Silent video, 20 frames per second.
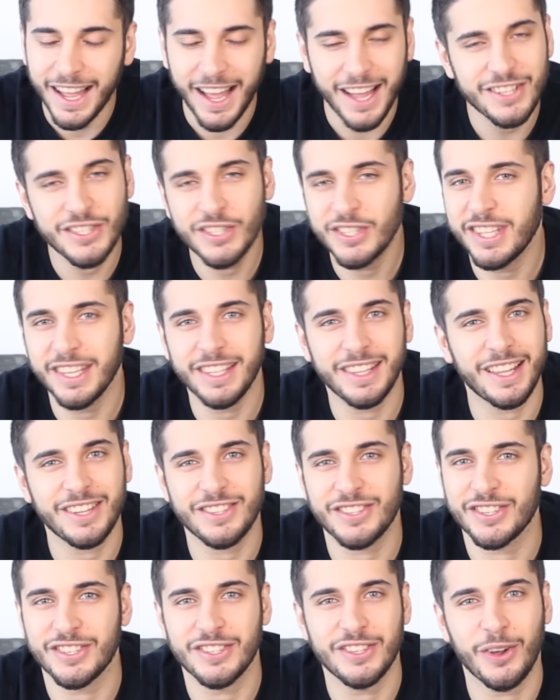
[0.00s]
I just think
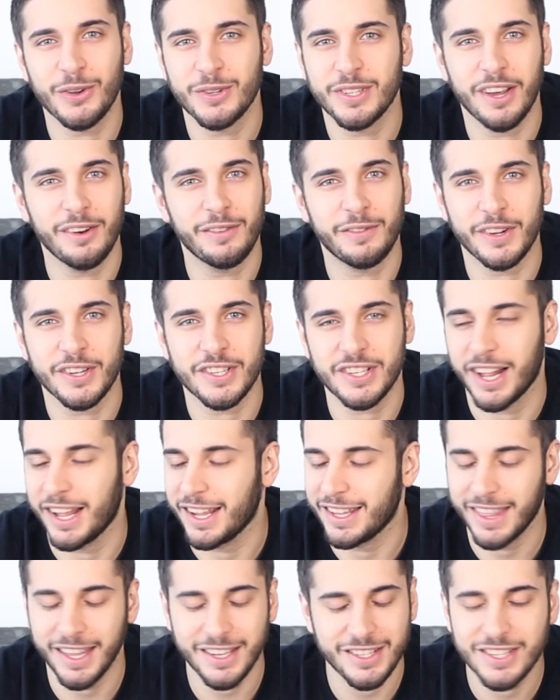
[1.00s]
that's just so selfish.
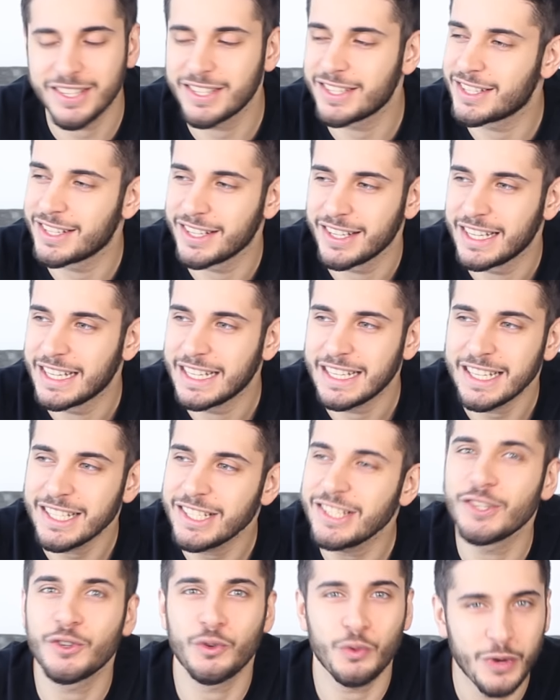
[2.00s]
Like that just,
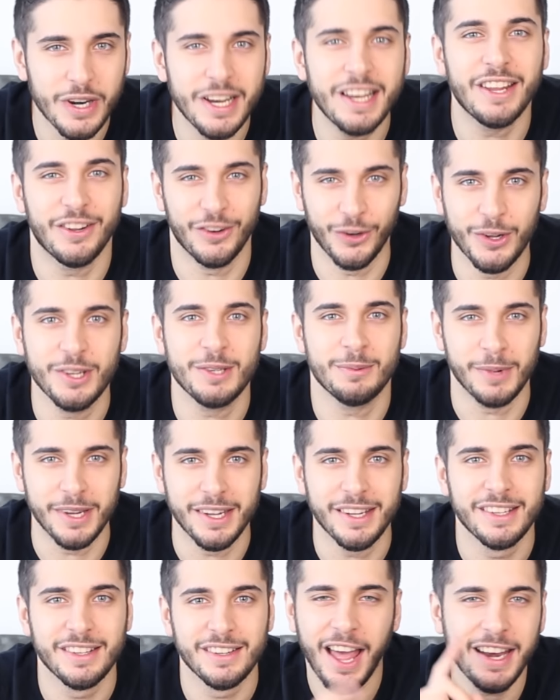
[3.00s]
that just really annoys
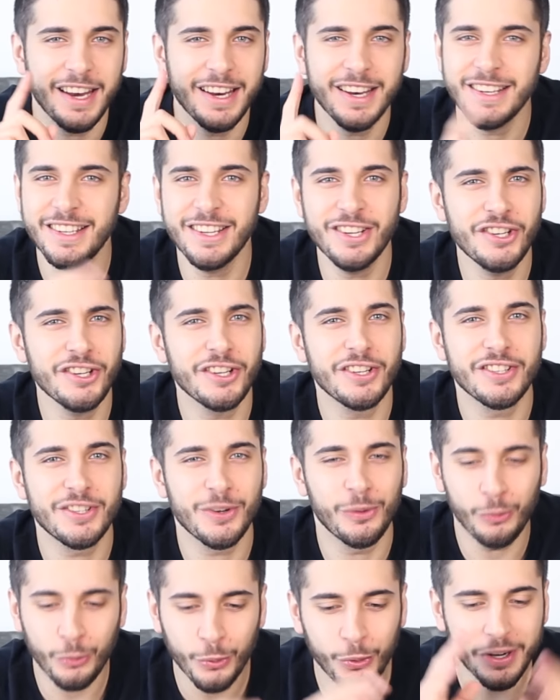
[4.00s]
me. And in addition
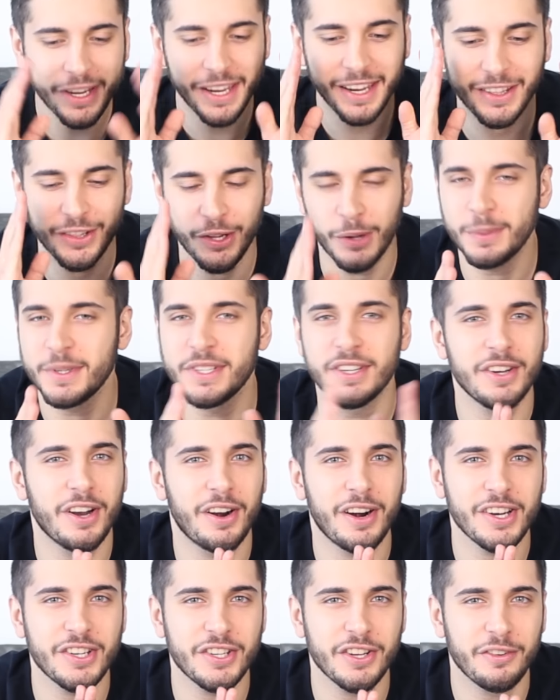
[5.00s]
to walking the opposite
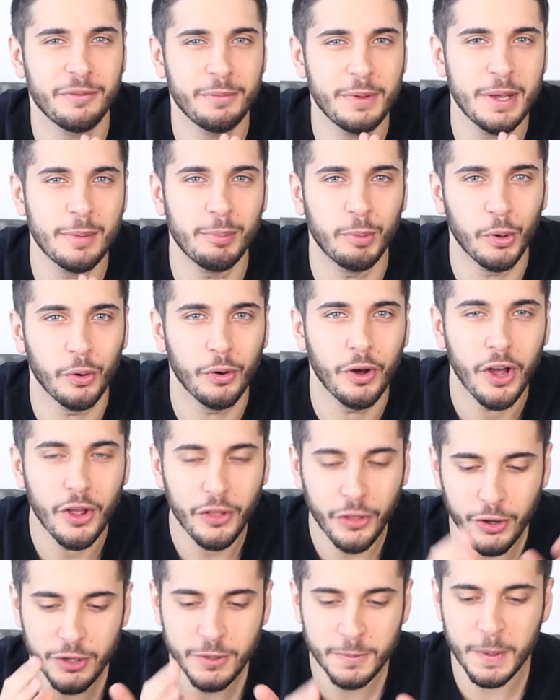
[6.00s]
direction of people,
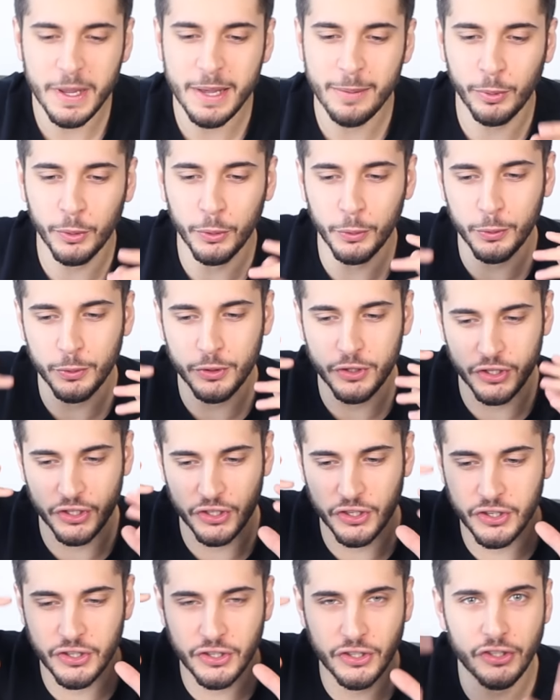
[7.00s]
those people who
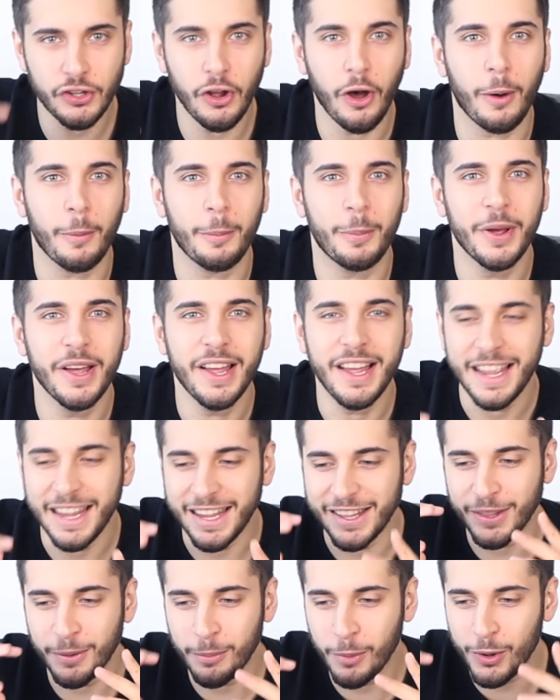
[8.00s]
just stop
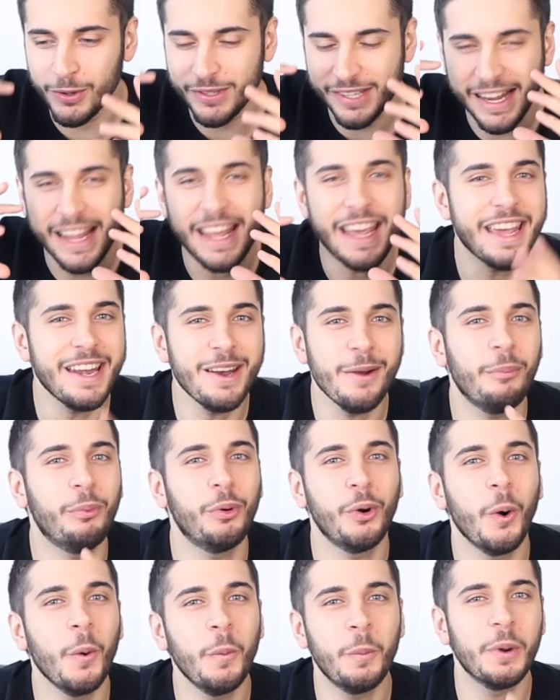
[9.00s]
in the most
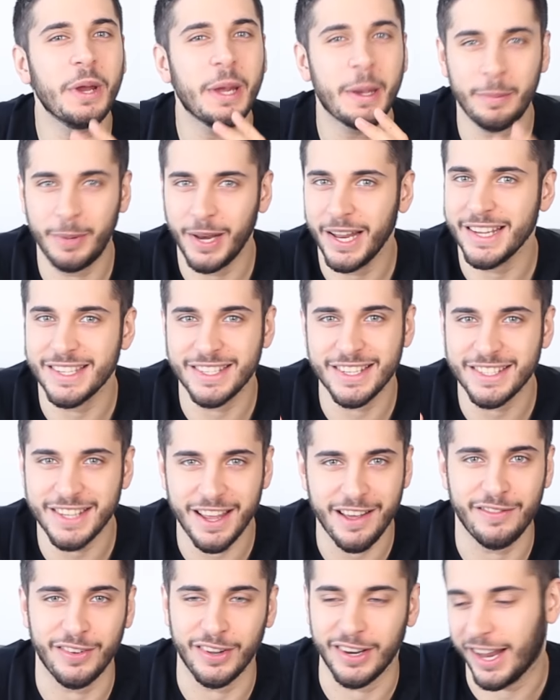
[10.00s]
inappropriate places
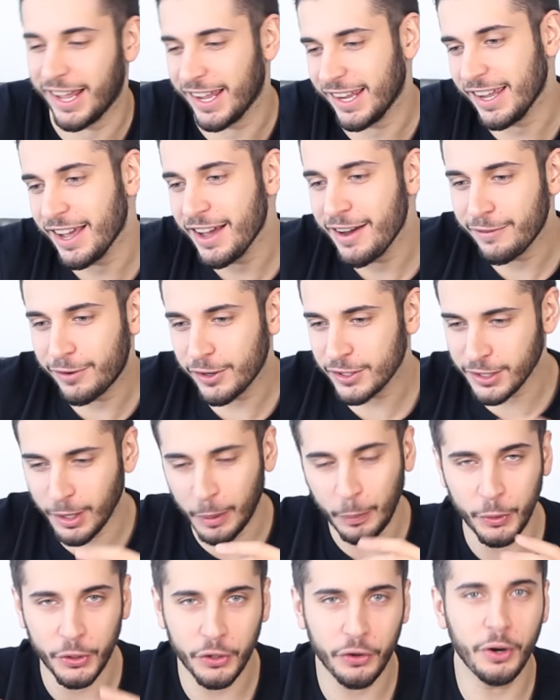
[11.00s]
ever. Like, for
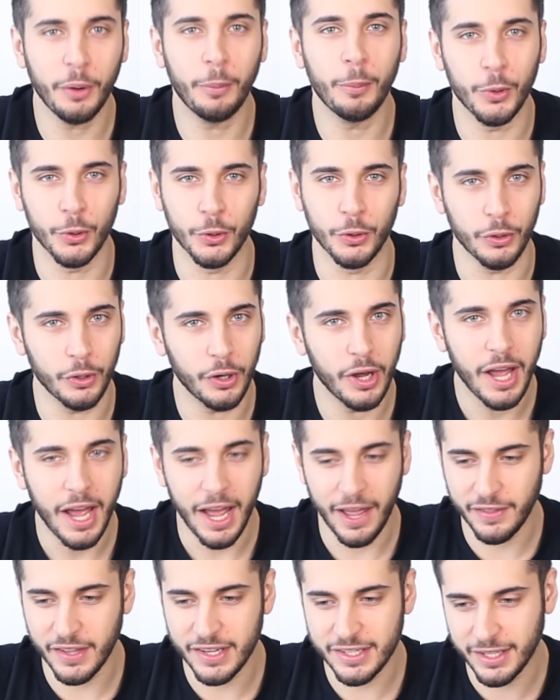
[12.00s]
example, you're in a mall
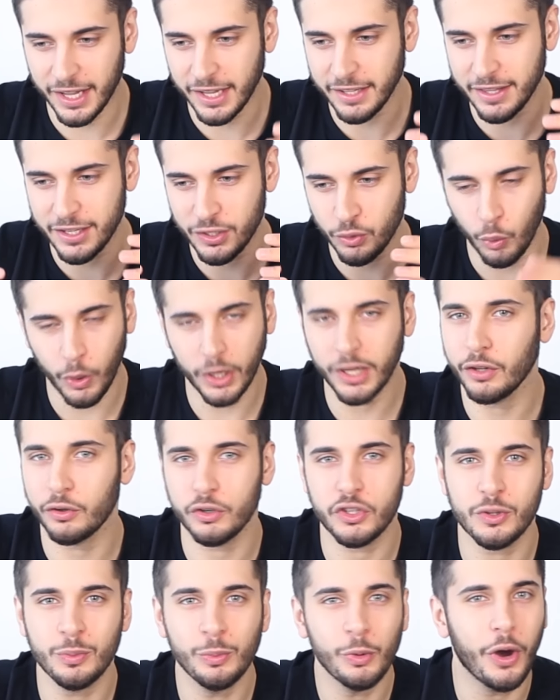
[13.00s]
and there's like this one
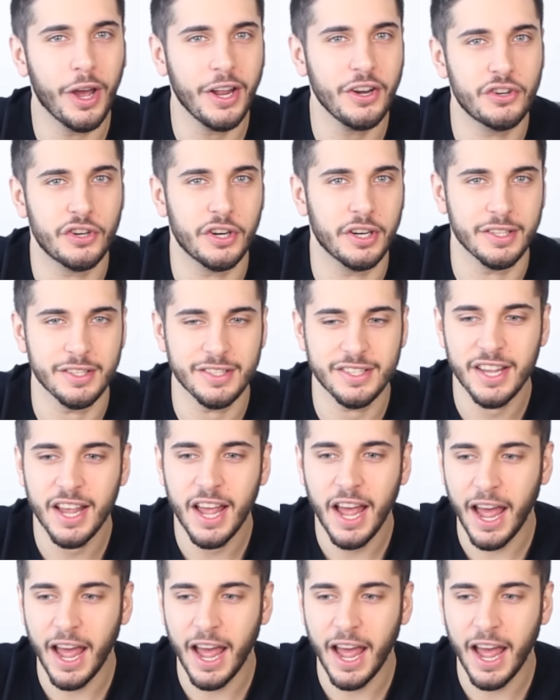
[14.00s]
little small entrance